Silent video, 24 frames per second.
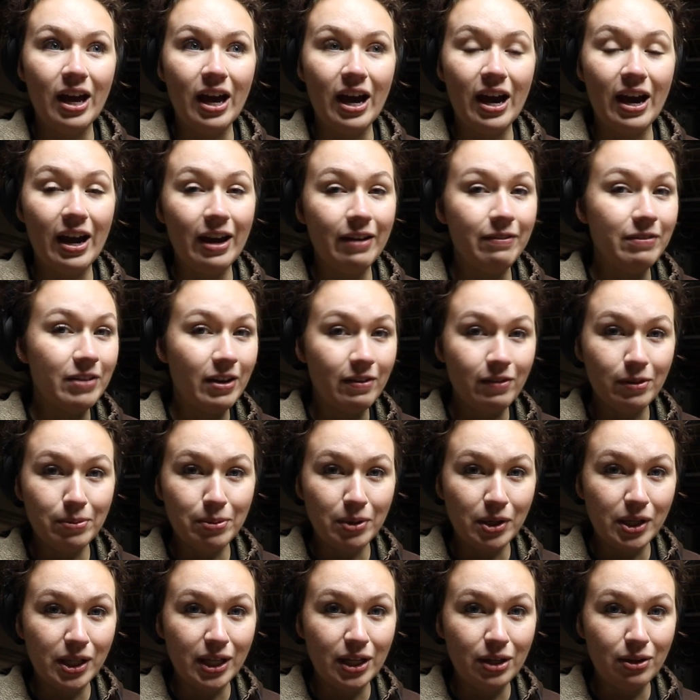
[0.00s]
I've never
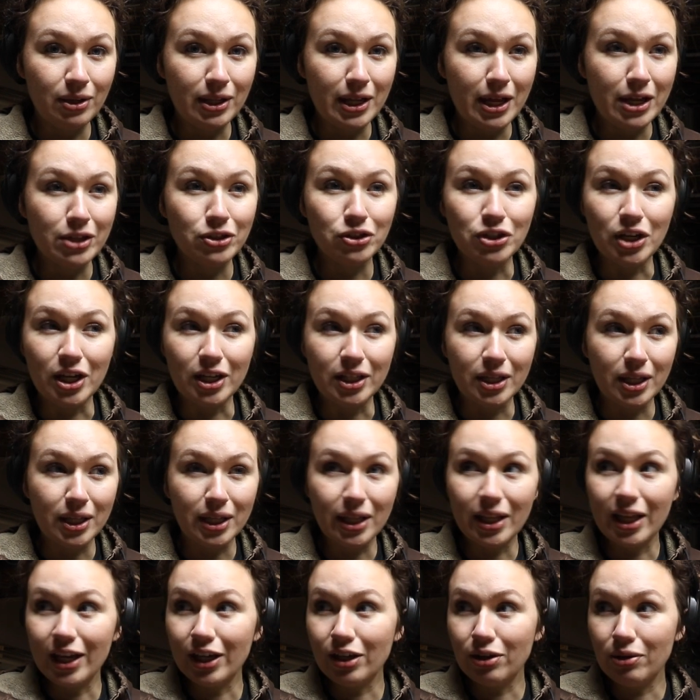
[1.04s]
personally used it. Jake
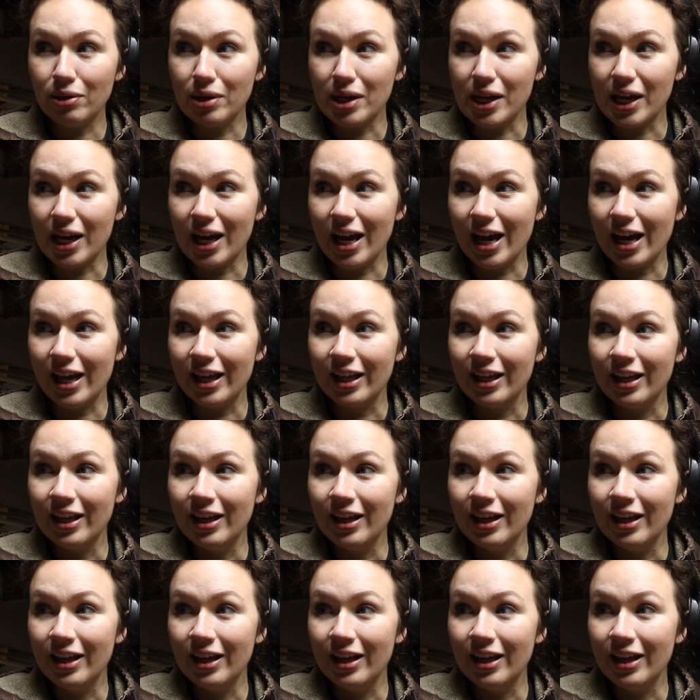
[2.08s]
doesn't like using it.